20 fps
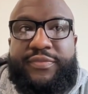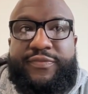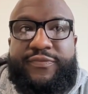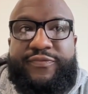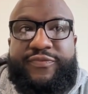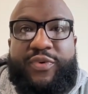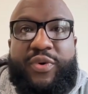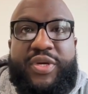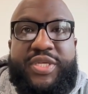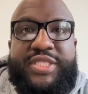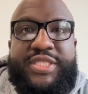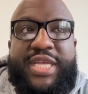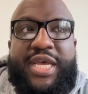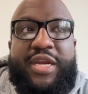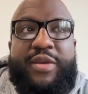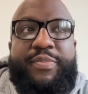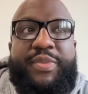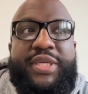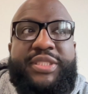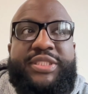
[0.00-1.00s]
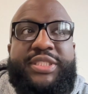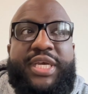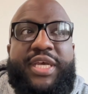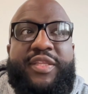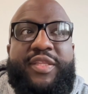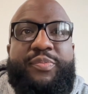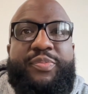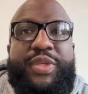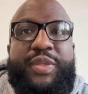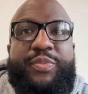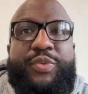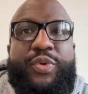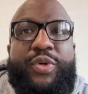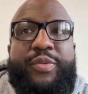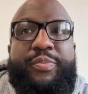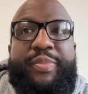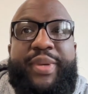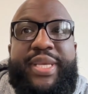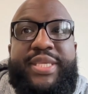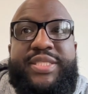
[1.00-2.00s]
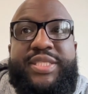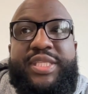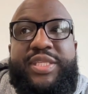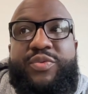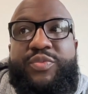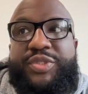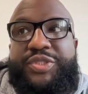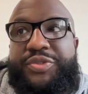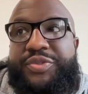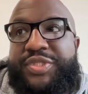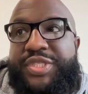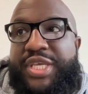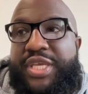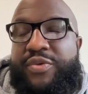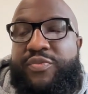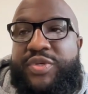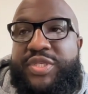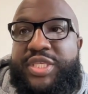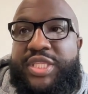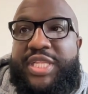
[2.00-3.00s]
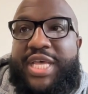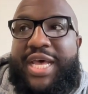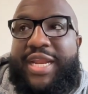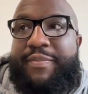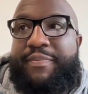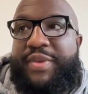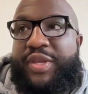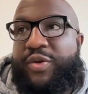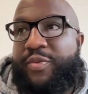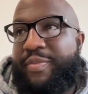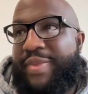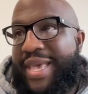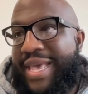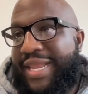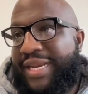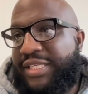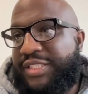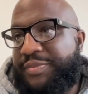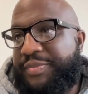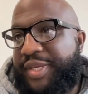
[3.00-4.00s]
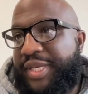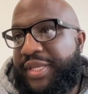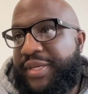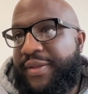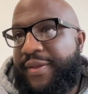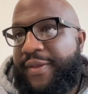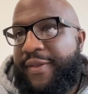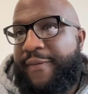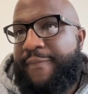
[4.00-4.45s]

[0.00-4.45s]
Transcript: forced out a bunch of other people, and basically what you're seeing was a lot of middle management,